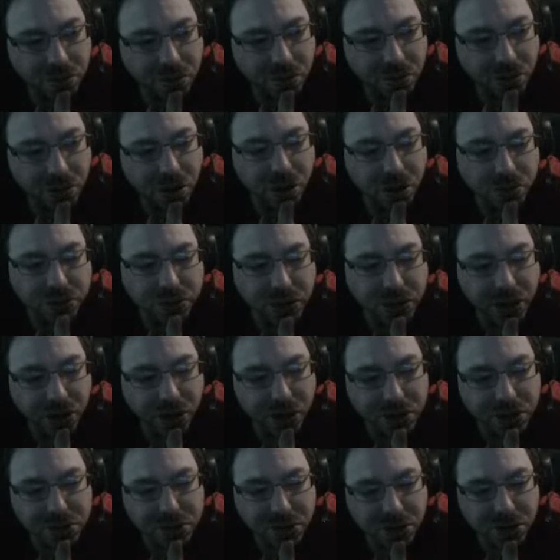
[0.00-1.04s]
Oh,
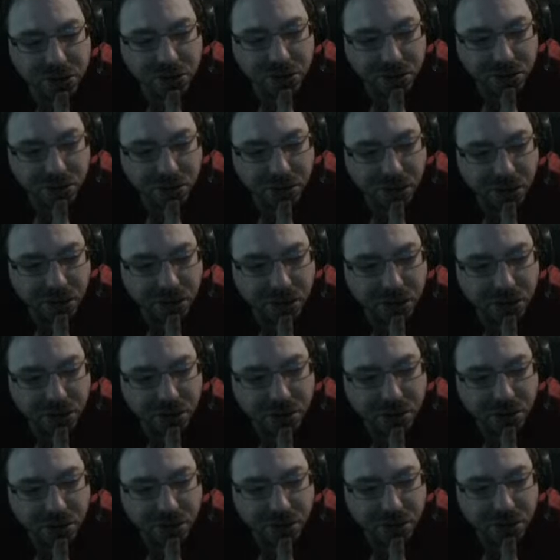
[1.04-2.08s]
Terra Zen. Okay,
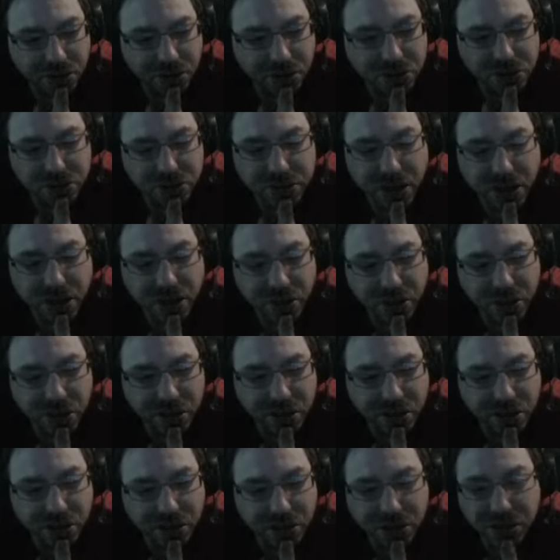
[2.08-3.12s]
so
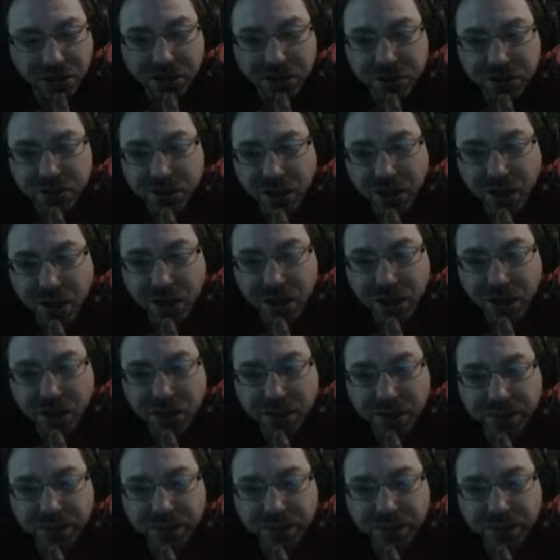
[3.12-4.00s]
Terra is like,